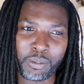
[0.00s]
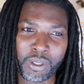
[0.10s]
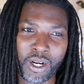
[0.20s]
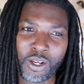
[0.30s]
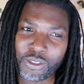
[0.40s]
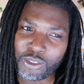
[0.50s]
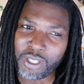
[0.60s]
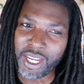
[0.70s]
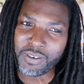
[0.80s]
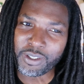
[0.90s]
but I also
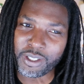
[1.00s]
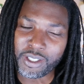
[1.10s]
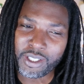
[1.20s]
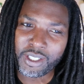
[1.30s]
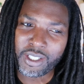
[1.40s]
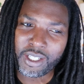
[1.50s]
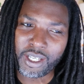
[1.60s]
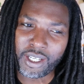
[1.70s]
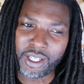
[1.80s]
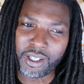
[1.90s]
have
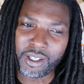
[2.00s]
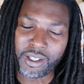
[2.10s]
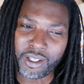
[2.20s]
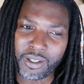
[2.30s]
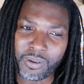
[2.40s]
a